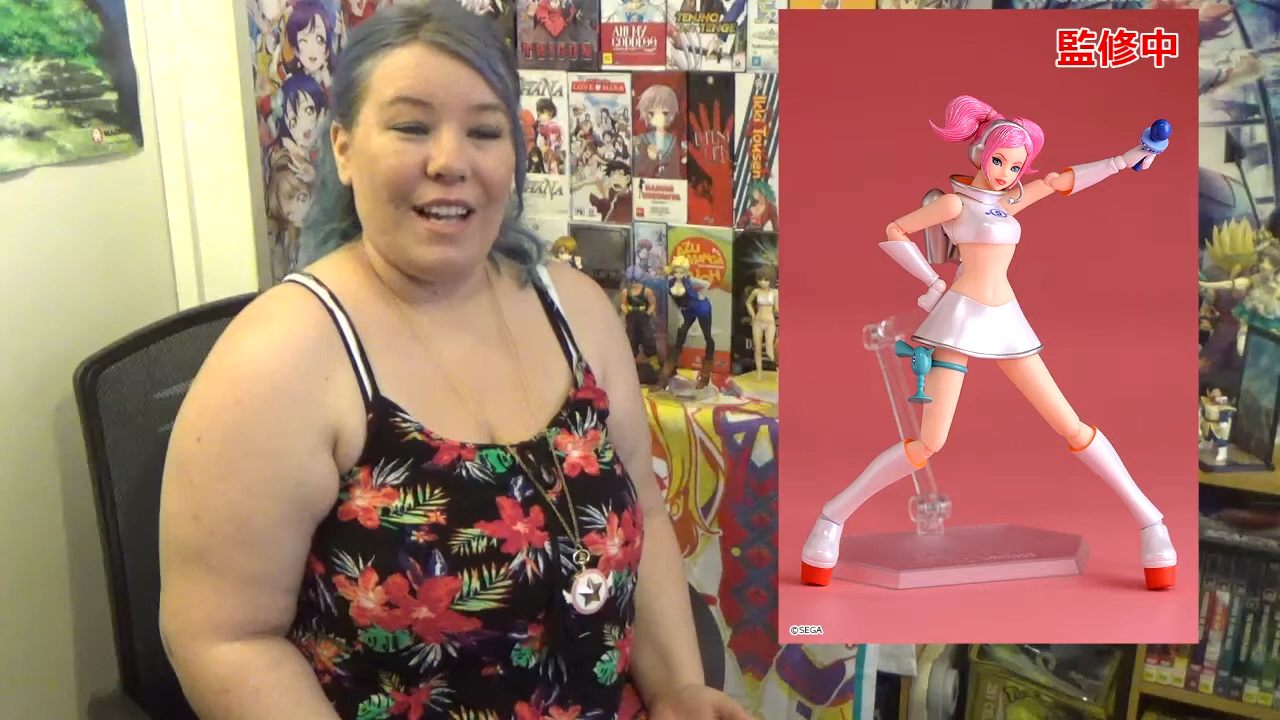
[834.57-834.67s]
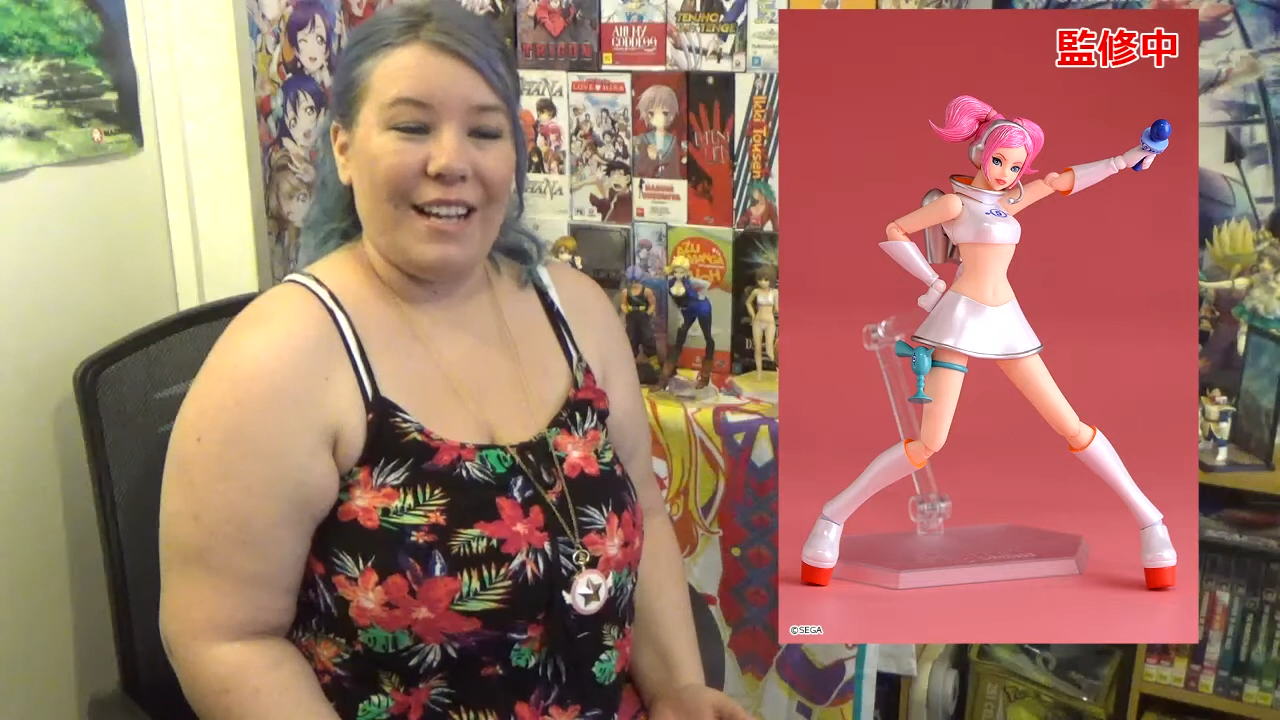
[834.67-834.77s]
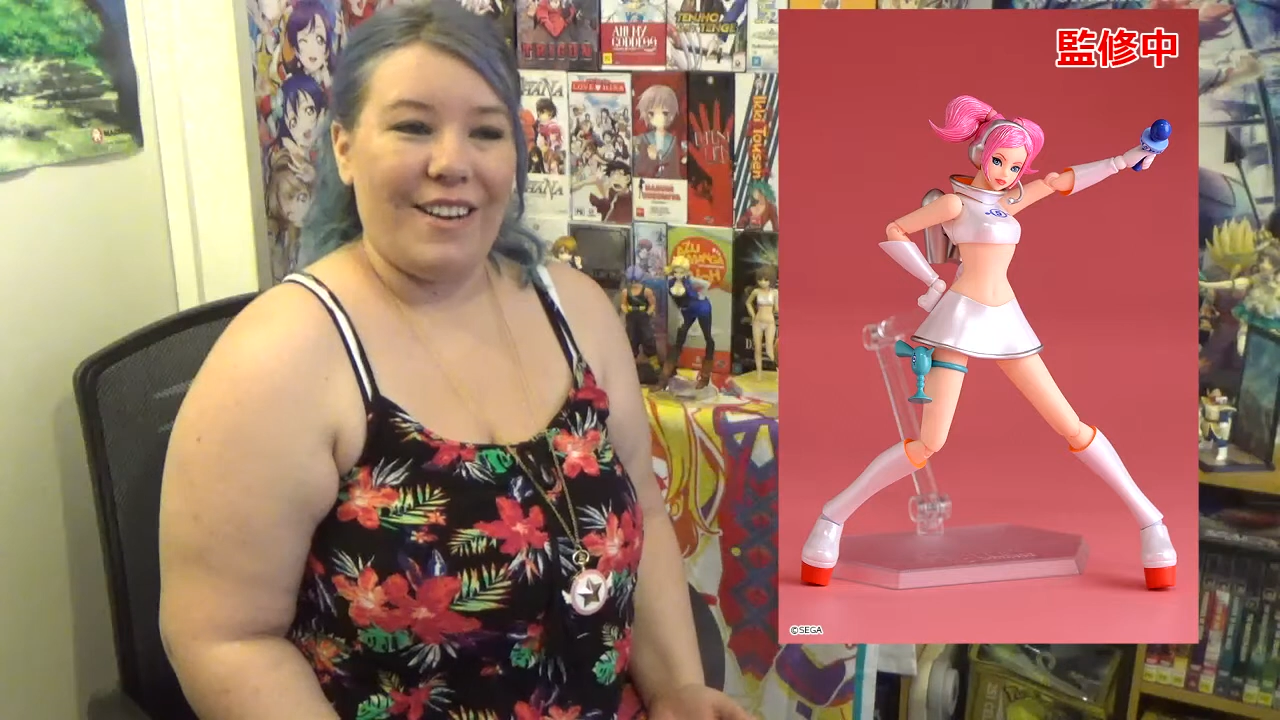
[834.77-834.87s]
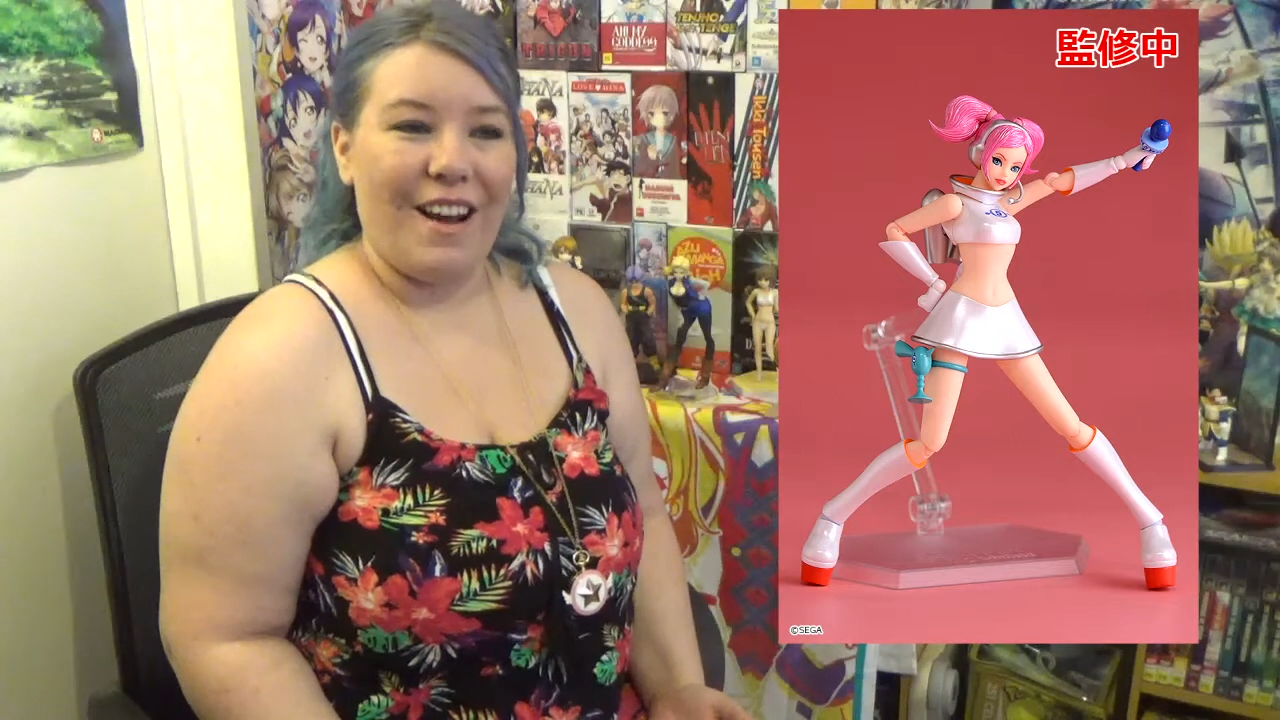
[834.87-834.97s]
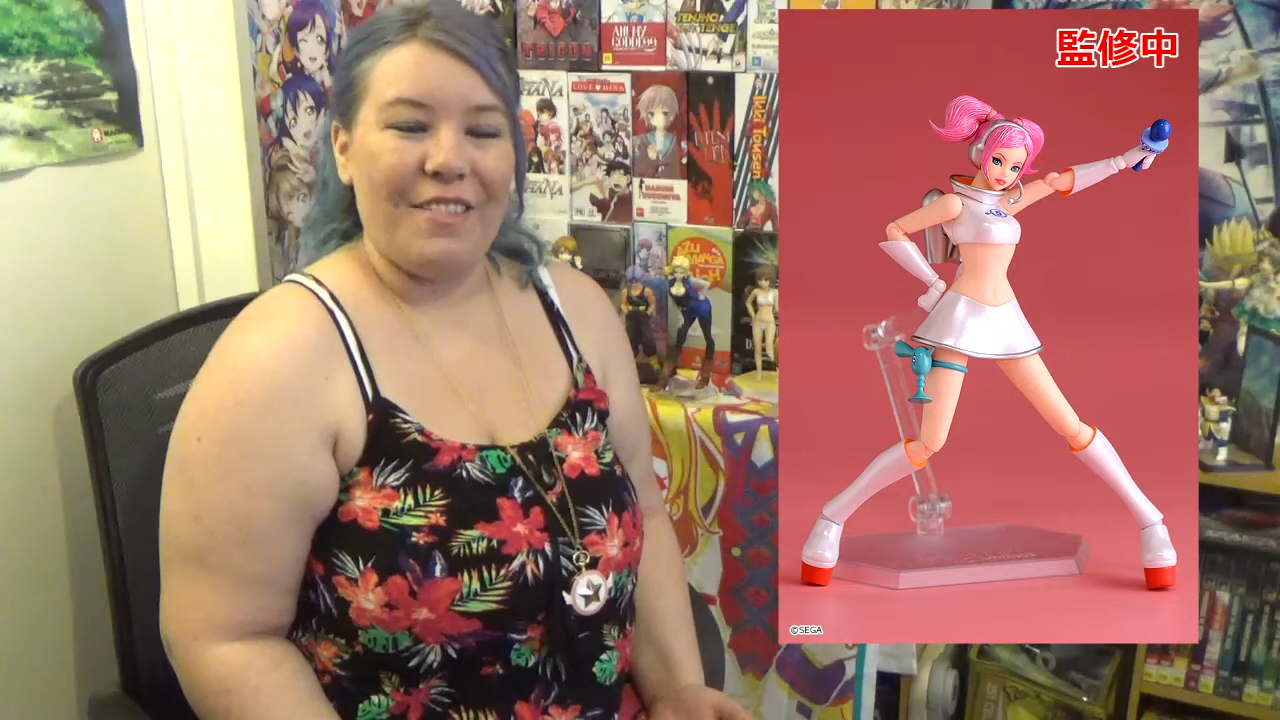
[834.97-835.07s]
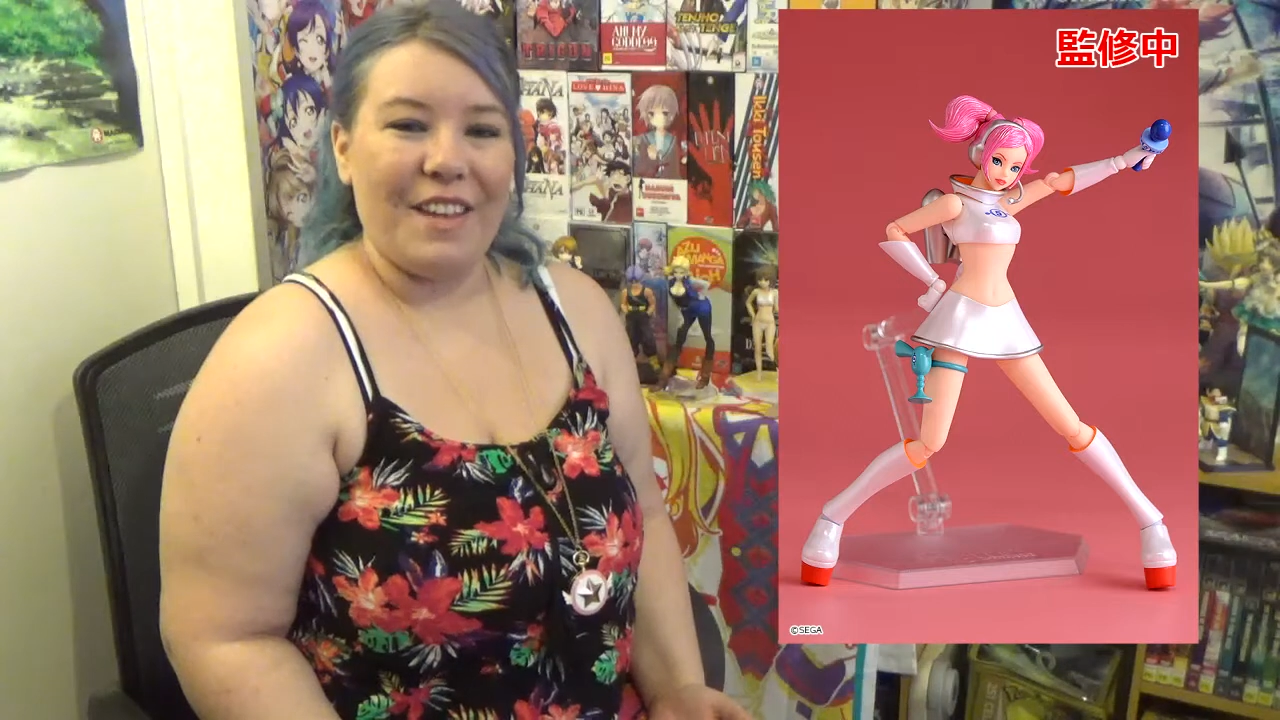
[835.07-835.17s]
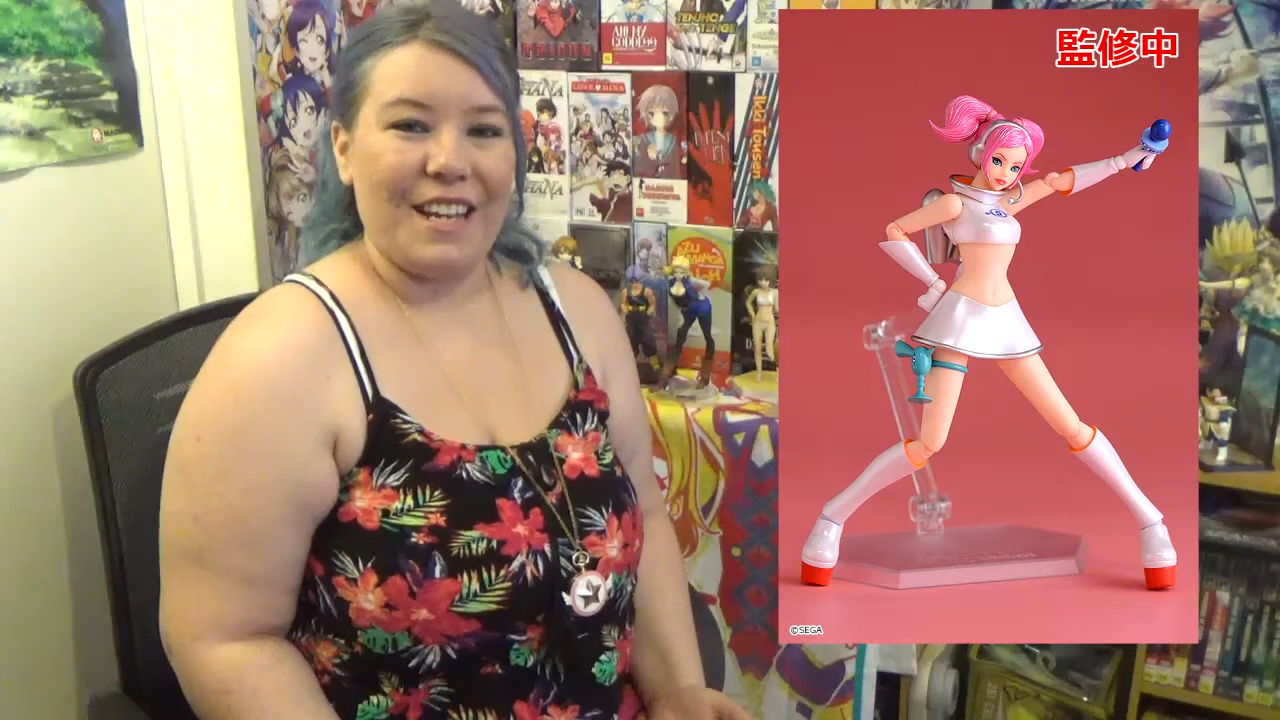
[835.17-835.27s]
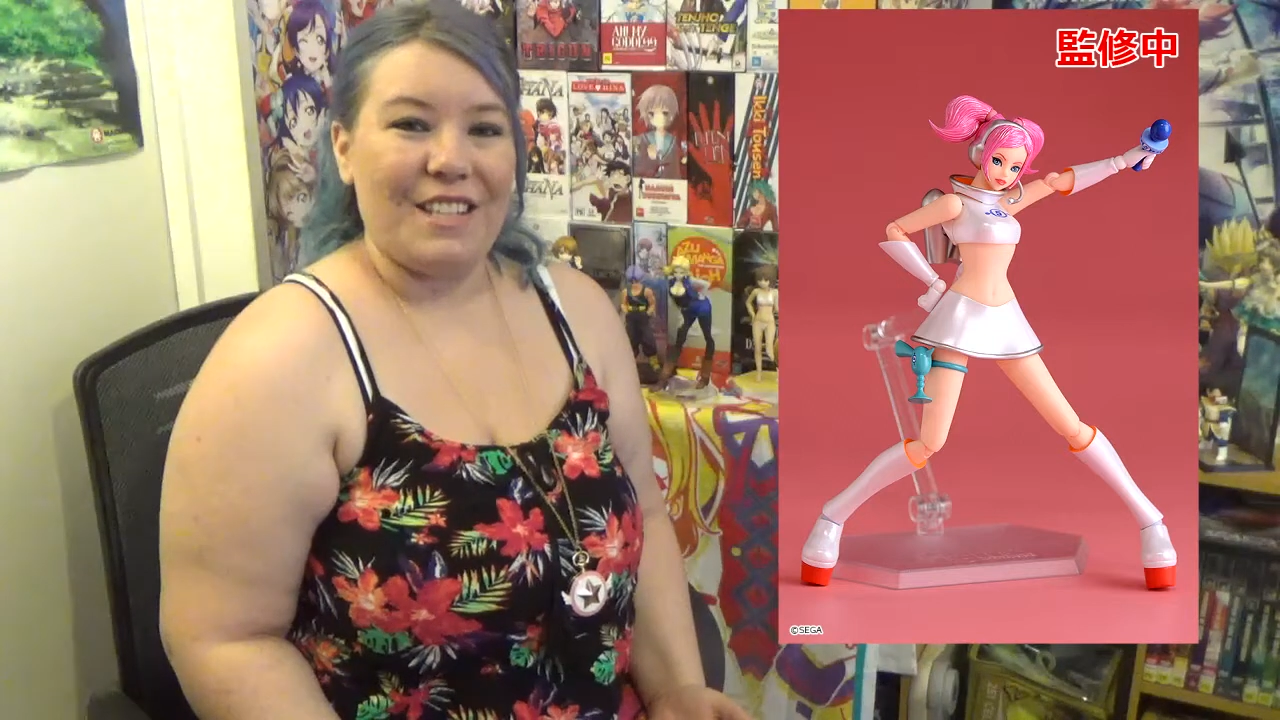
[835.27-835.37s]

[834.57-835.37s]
and I think